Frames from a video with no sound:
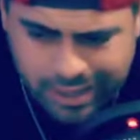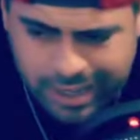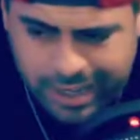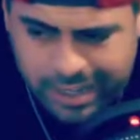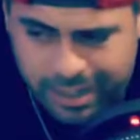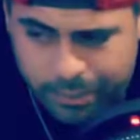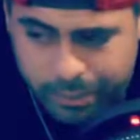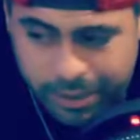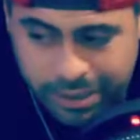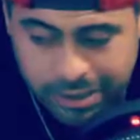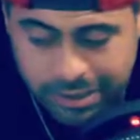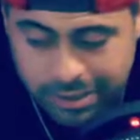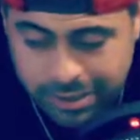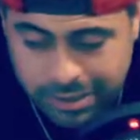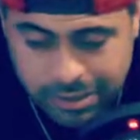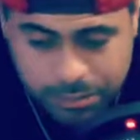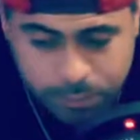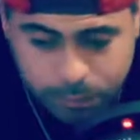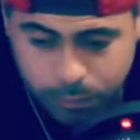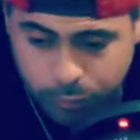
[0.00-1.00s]
I mean, the
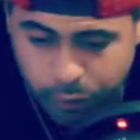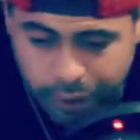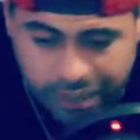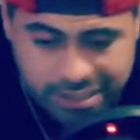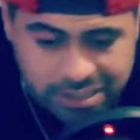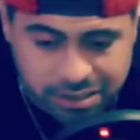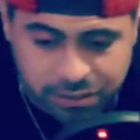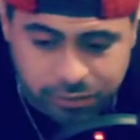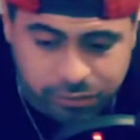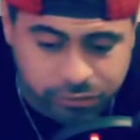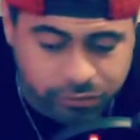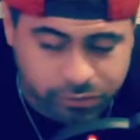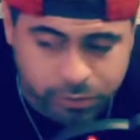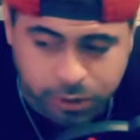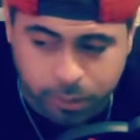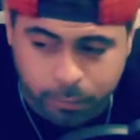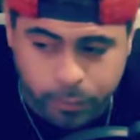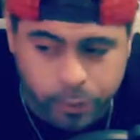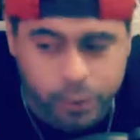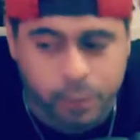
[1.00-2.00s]
price of
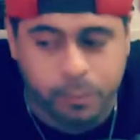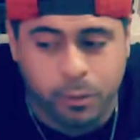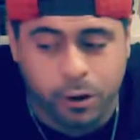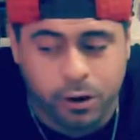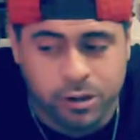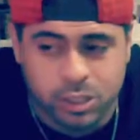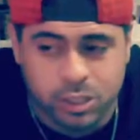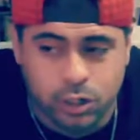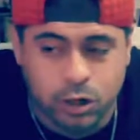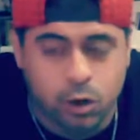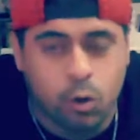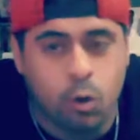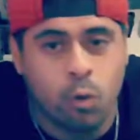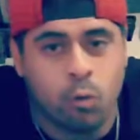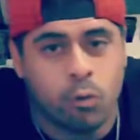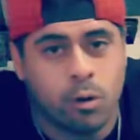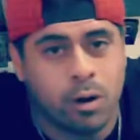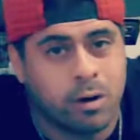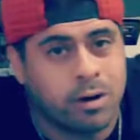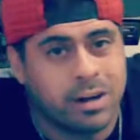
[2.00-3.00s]
computer parts are
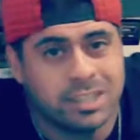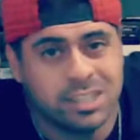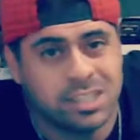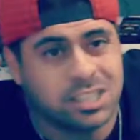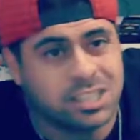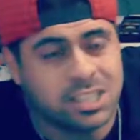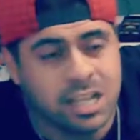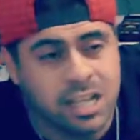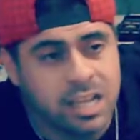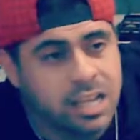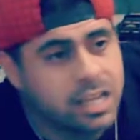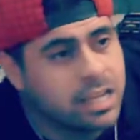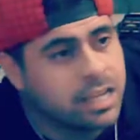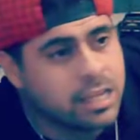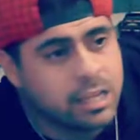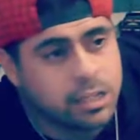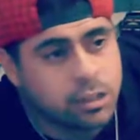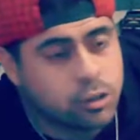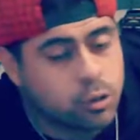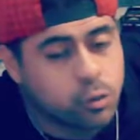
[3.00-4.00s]
just
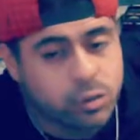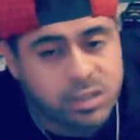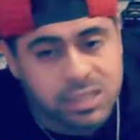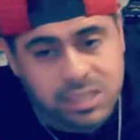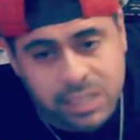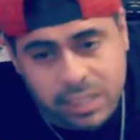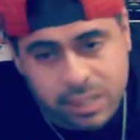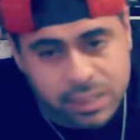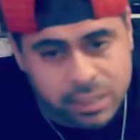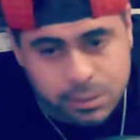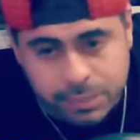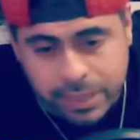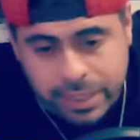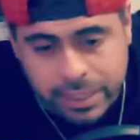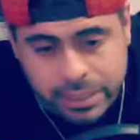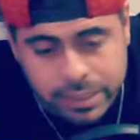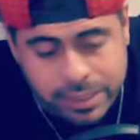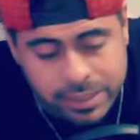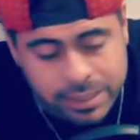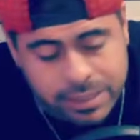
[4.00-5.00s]
through the ceilings, man.
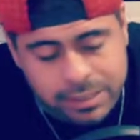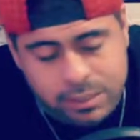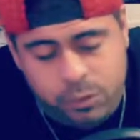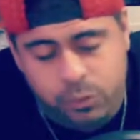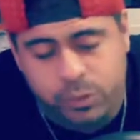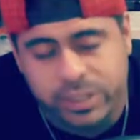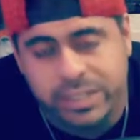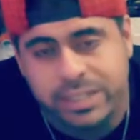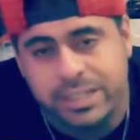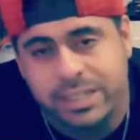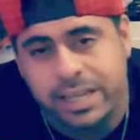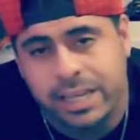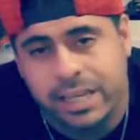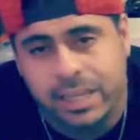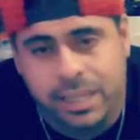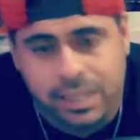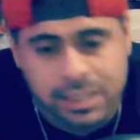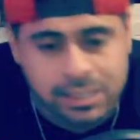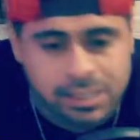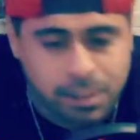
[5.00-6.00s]
It's
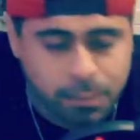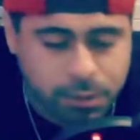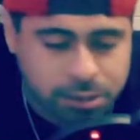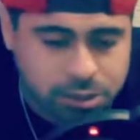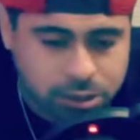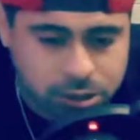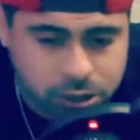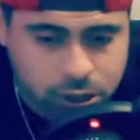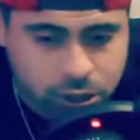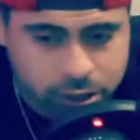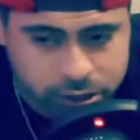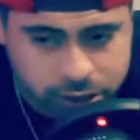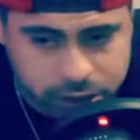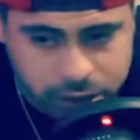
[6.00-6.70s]
ridiculous how much they're charging.